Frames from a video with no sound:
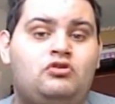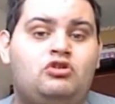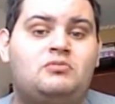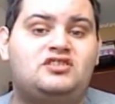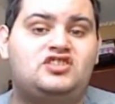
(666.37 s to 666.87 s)

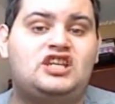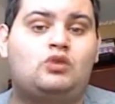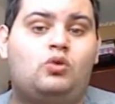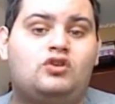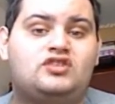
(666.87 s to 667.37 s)
numerous
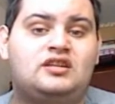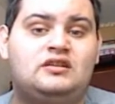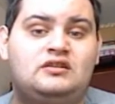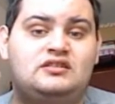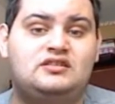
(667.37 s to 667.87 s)
sequels
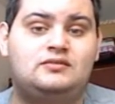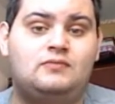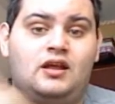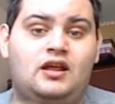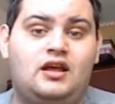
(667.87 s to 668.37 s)
and
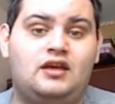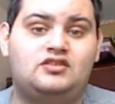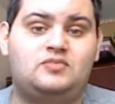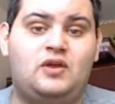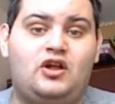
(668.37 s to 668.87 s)

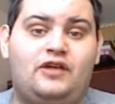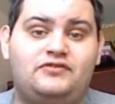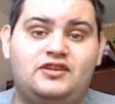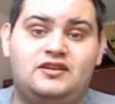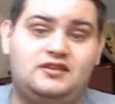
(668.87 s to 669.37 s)

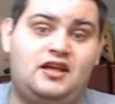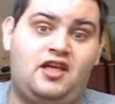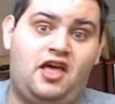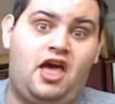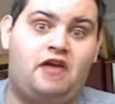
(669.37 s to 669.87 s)
spin-offs and
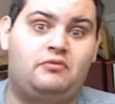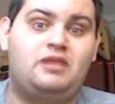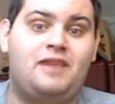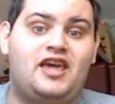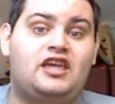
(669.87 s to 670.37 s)
a
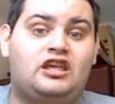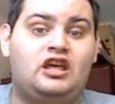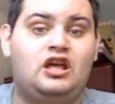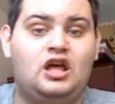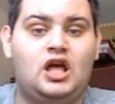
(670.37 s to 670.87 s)

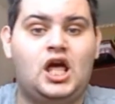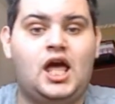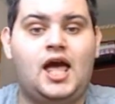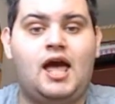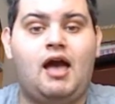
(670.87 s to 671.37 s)
remake.
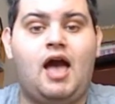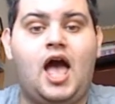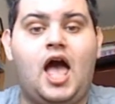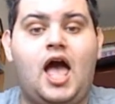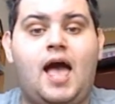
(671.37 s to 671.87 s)

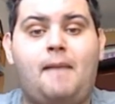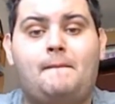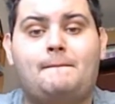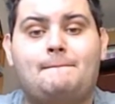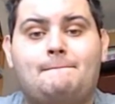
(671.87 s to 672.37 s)
So